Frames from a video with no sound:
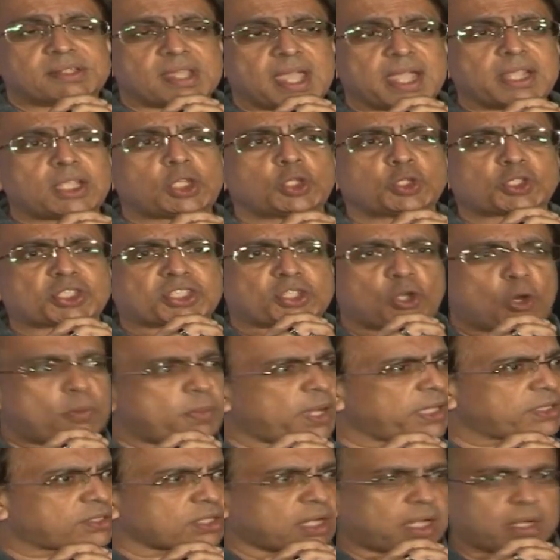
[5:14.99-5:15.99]
Thank you so
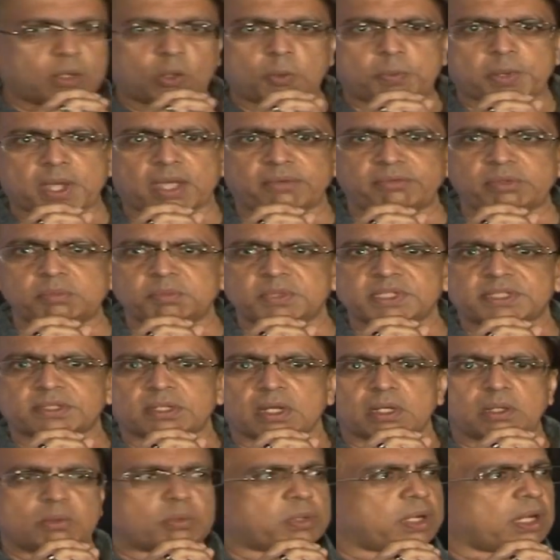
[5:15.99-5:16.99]
much. I hope I haven't missed
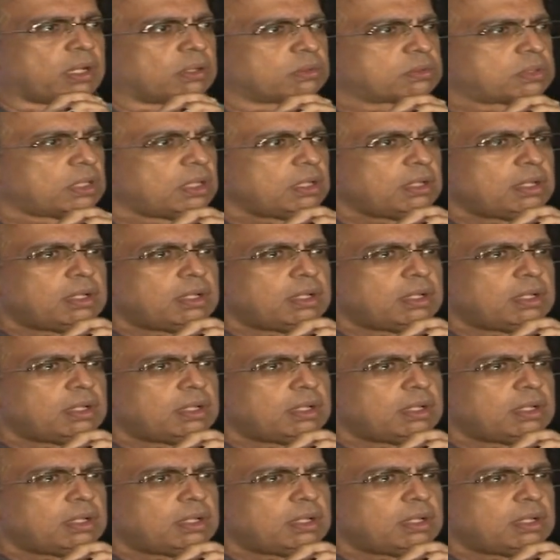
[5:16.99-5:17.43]
anyone out.